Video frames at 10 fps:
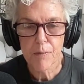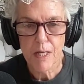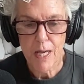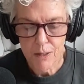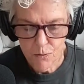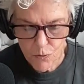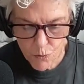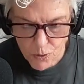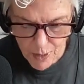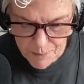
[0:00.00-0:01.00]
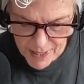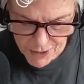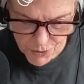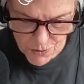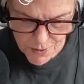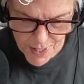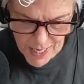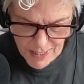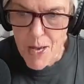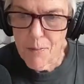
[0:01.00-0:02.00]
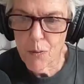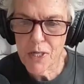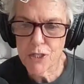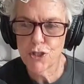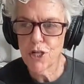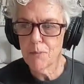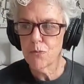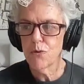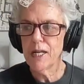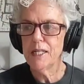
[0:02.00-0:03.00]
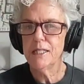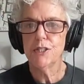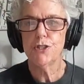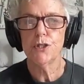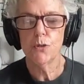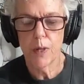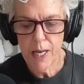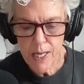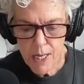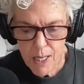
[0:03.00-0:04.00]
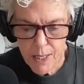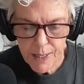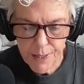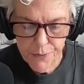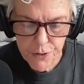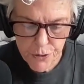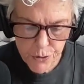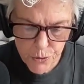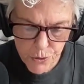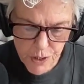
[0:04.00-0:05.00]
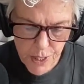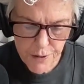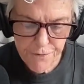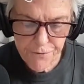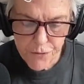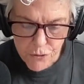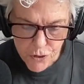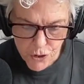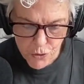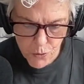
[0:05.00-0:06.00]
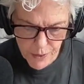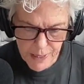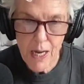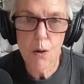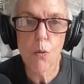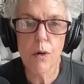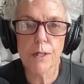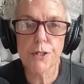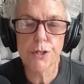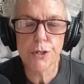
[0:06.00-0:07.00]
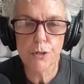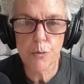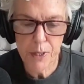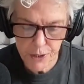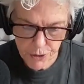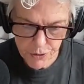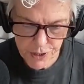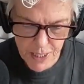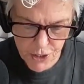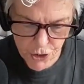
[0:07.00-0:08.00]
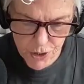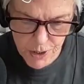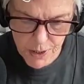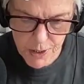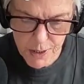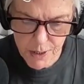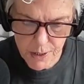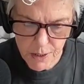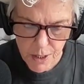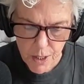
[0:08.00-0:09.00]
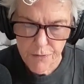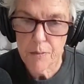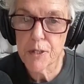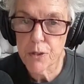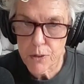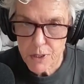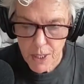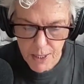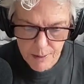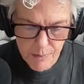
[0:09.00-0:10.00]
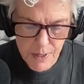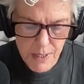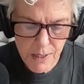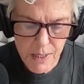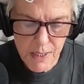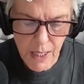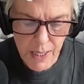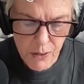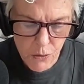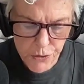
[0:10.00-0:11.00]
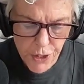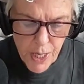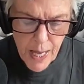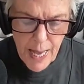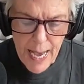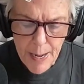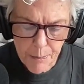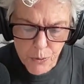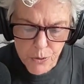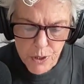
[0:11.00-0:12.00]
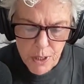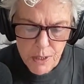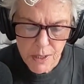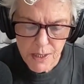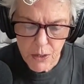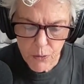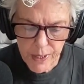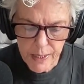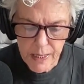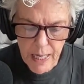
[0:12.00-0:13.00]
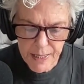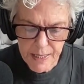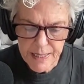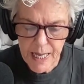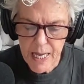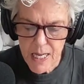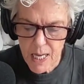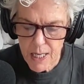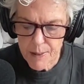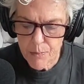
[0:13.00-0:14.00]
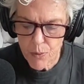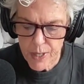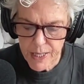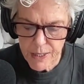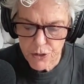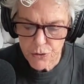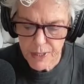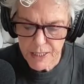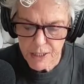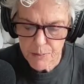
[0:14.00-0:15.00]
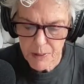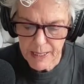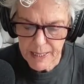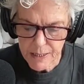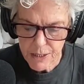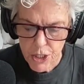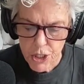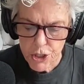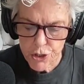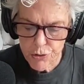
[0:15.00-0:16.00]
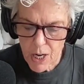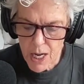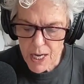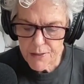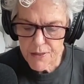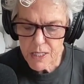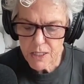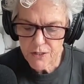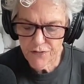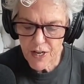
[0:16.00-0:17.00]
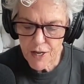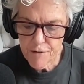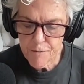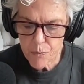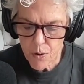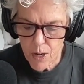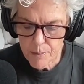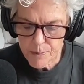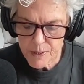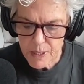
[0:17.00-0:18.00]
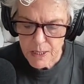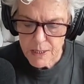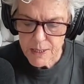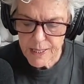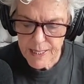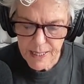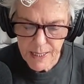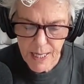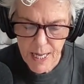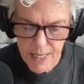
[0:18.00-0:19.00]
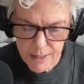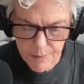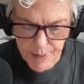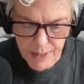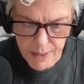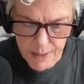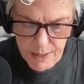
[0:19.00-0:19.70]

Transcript: Yeah, well, we'll come back to you on that. But we're going to jump right into AI in the news. And the first story I want to bring to your attention is from the New York Times. It's entitled, Apple's Siri Got an AI Brain Transplant. Try these 5 prompts to get acclimated.